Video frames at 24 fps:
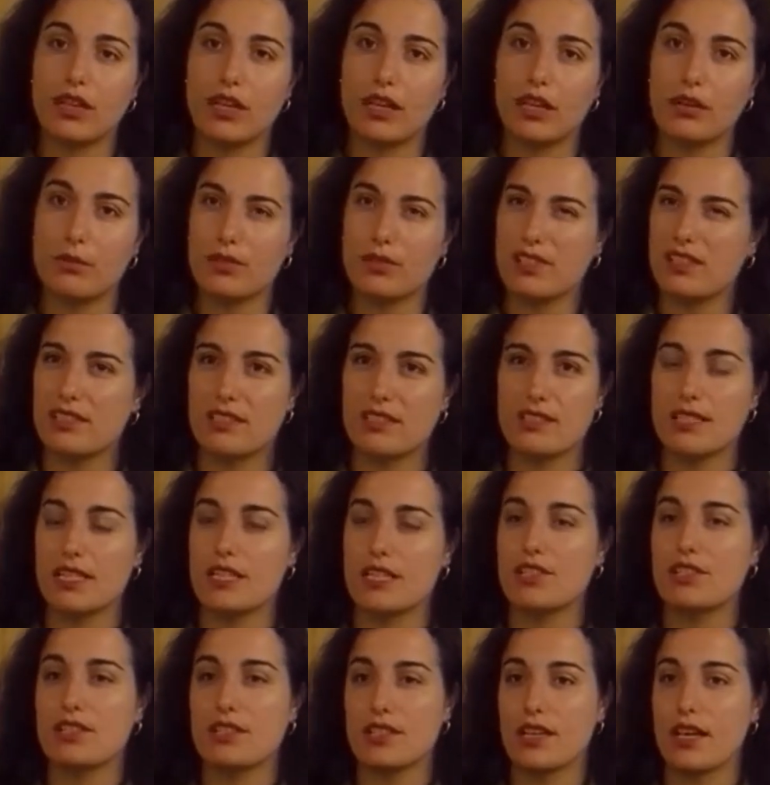And I wasn't a
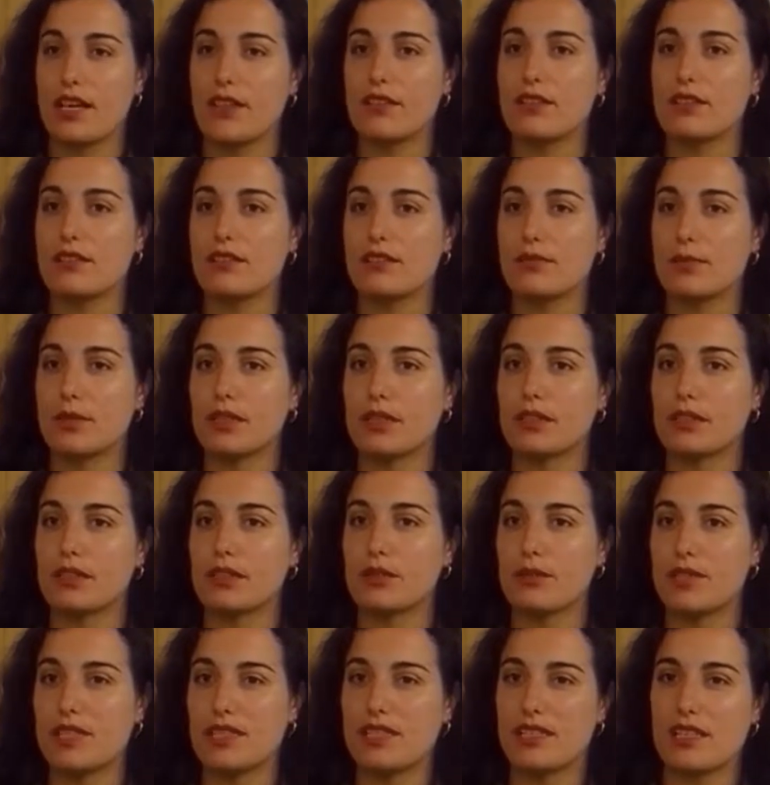danger to others, but
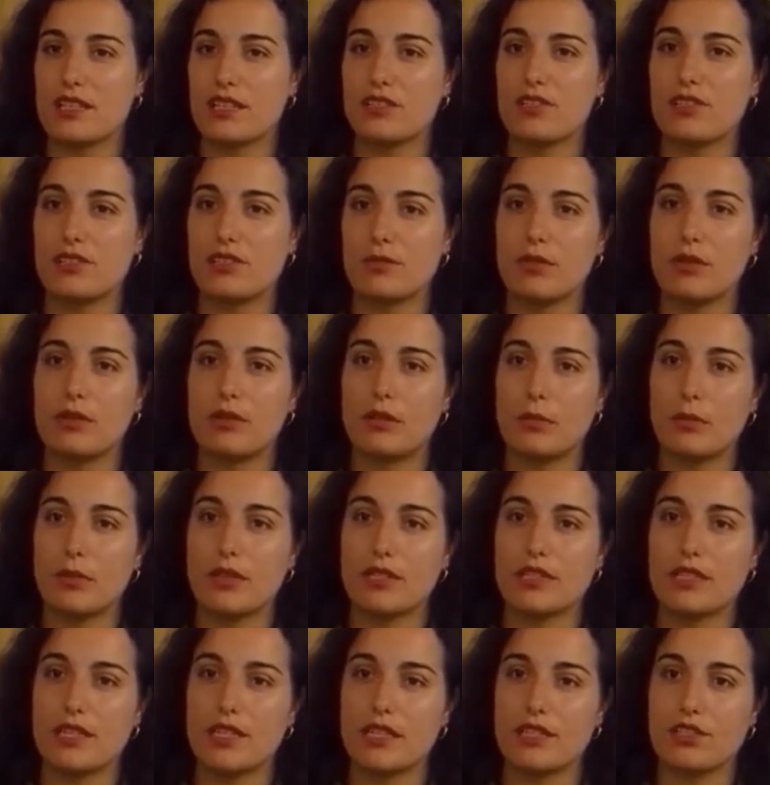I was endangering my
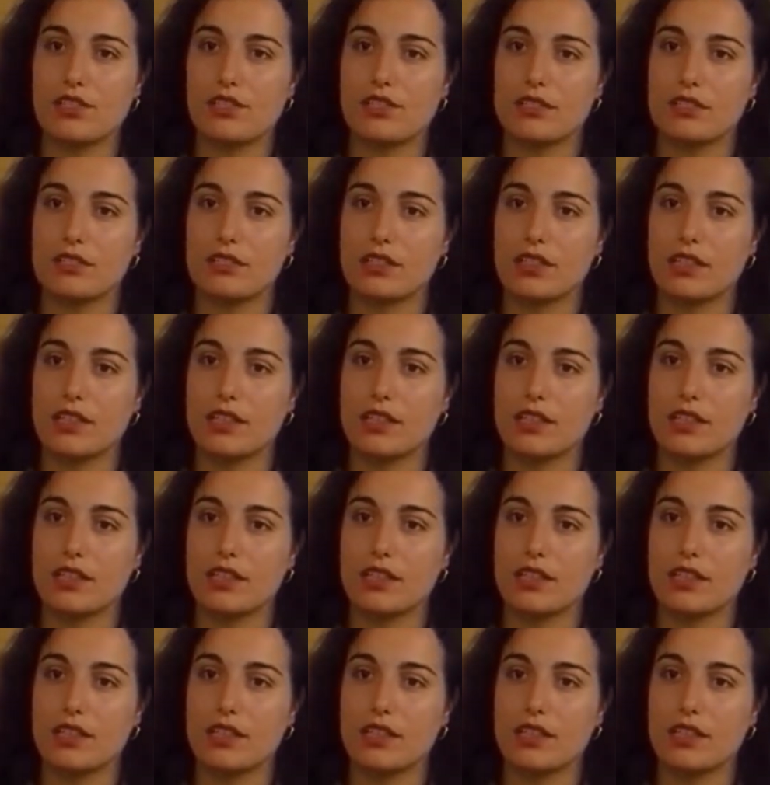reputation.